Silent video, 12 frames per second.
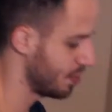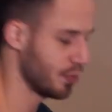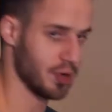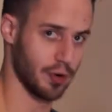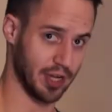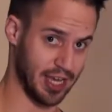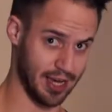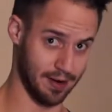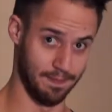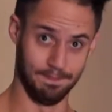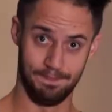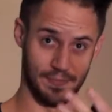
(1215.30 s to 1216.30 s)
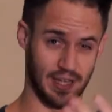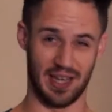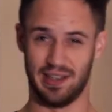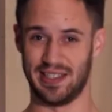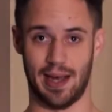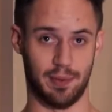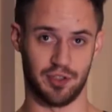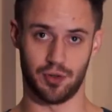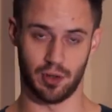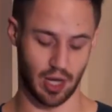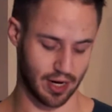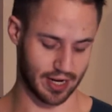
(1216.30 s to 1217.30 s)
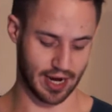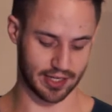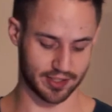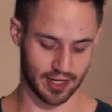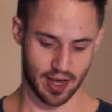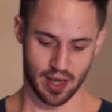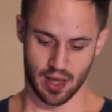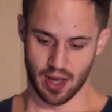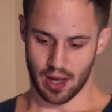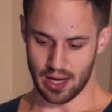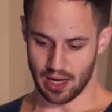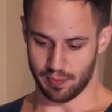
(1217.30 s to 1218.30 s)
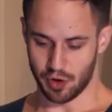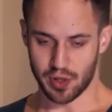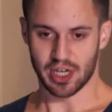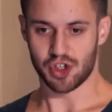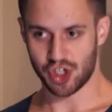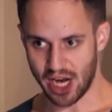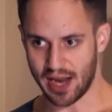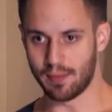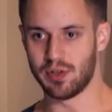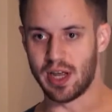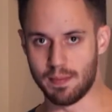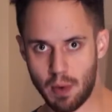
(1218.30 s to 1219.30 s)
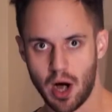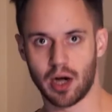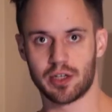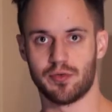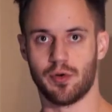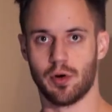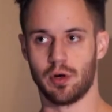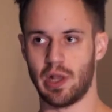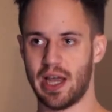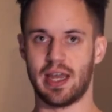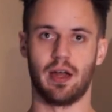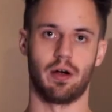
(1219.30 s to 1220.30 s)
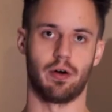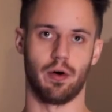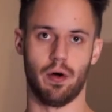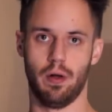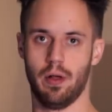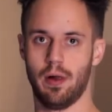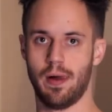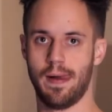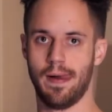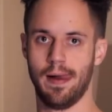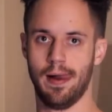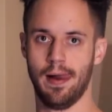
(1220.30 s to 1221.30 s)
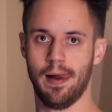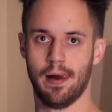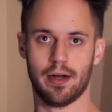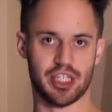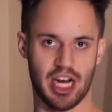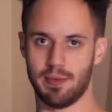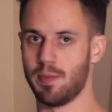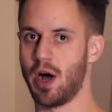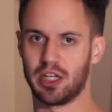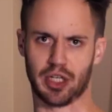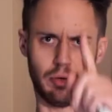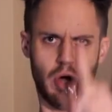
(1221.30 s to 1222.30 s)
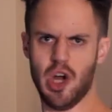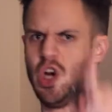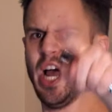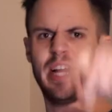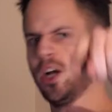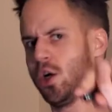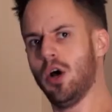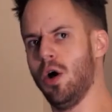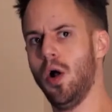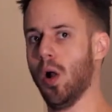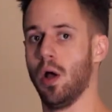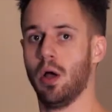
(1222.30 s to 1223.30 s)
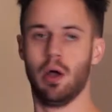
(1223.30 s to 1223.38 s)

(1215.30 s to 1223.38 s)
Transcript: when you were a kid, again, this happens to a lot of guys, you get shamed and mocked for liking a girl. Shamed and mocked. It's like, well, you like a girl.